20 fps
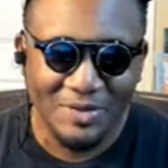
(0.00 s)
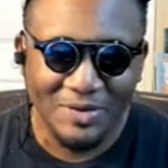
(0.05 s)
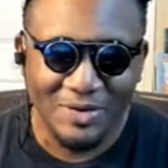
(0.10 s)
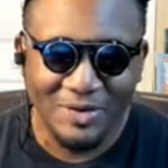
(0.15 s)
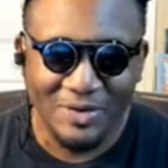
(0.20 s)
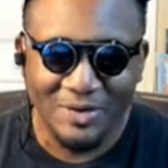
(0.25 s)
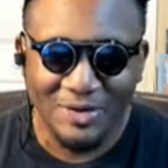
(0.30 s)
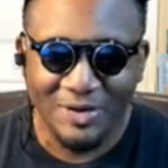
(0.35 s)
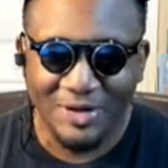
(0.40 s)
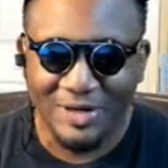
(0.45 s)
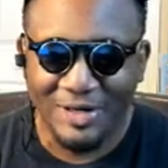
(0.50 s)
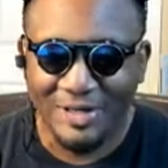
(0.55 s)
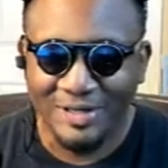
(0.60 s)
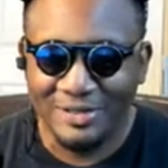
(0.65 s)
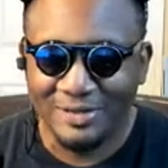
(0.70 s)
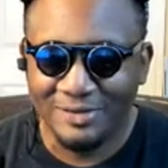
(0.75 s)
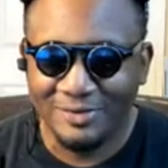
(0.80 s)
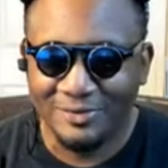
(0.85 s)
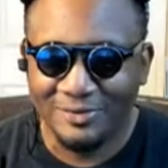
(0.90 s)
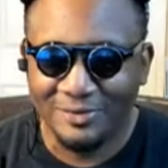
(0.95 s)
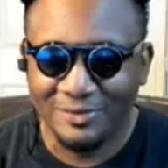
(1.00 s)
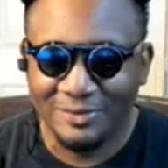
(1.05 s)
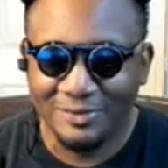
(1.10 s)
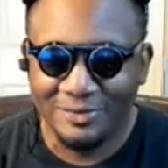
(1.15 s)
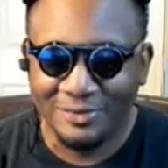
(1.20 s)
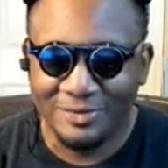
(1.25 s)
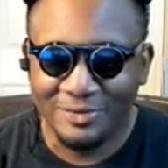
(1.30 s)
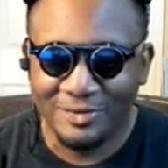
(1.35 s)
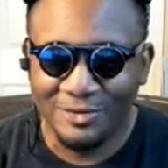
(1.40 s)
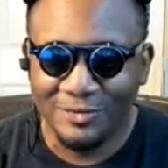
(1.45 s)
Alright.
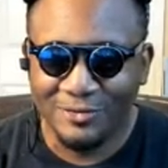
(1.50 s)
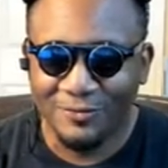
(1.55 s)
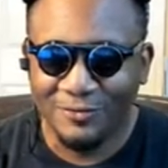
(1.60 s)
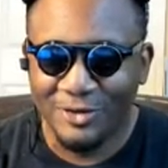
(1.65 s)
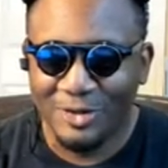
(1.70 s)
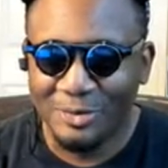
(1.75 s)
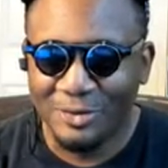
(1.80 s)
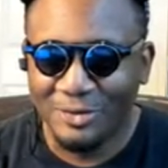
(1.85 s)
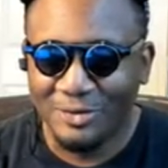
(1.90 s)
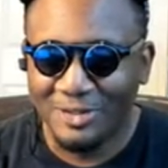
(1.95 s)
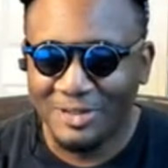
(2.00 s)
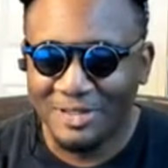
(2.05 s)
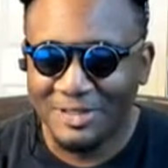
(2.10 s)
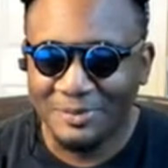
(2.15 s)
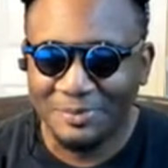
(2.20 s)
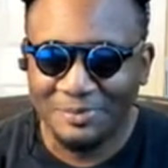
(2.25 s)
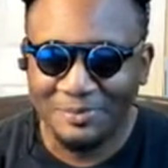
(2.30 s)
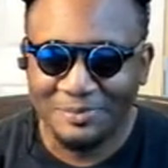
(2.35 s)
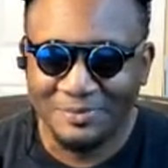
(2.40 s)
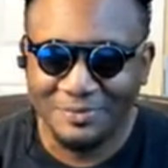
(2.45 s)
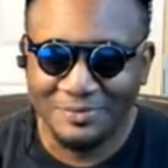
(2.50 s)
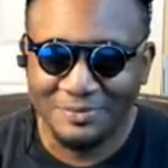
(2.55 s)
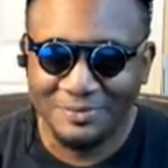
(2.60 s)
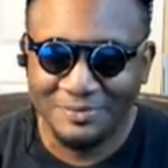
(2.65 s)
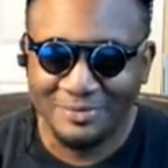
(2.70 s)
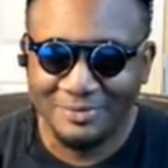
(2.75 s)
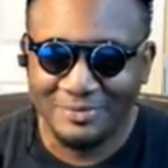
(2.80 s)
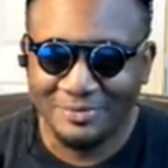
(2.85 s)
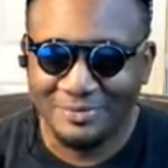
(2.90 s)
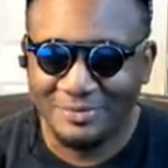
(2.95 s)
Fblthp.
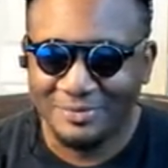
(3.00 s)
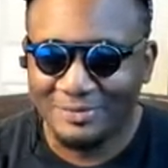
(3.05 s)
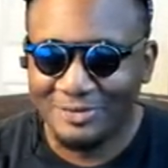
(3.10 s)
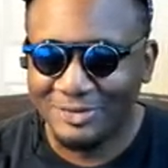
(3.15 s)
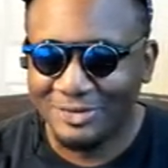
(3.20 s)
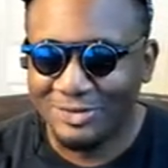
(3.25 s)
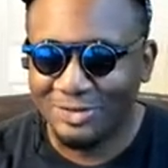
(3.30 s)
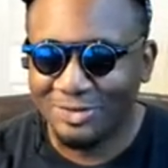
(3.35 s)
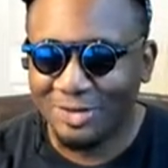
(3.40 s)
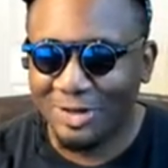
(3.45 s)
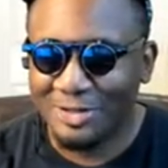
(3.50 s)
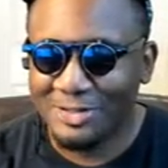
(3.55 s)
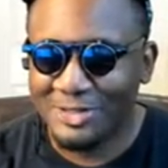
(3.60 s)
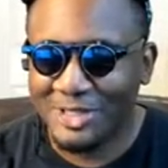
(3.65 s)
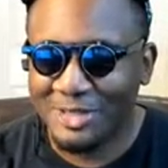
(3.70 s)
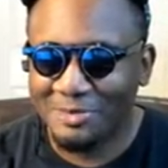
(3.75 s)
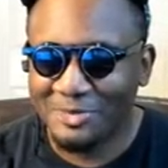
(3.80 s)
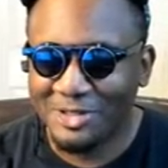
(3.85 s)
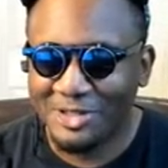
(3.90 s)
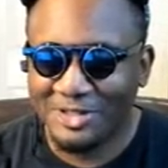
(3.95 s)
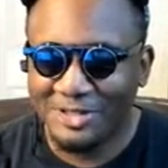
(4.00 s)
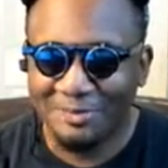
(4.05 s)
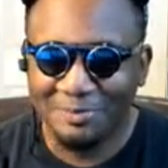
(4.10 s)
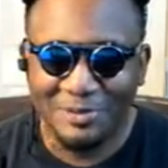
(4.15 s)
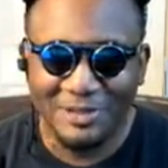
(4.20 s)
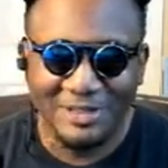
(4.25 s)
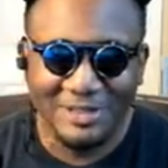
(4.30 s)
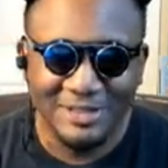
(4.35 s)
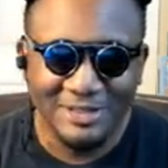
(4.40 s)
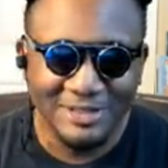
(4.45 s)
Draw something good,
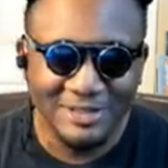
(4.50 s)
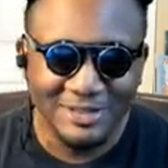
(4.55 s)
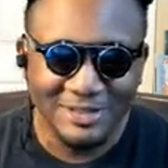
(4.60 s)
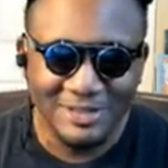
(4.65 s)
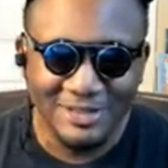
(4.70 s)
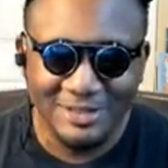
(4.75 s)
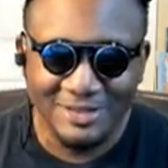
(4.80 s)
please.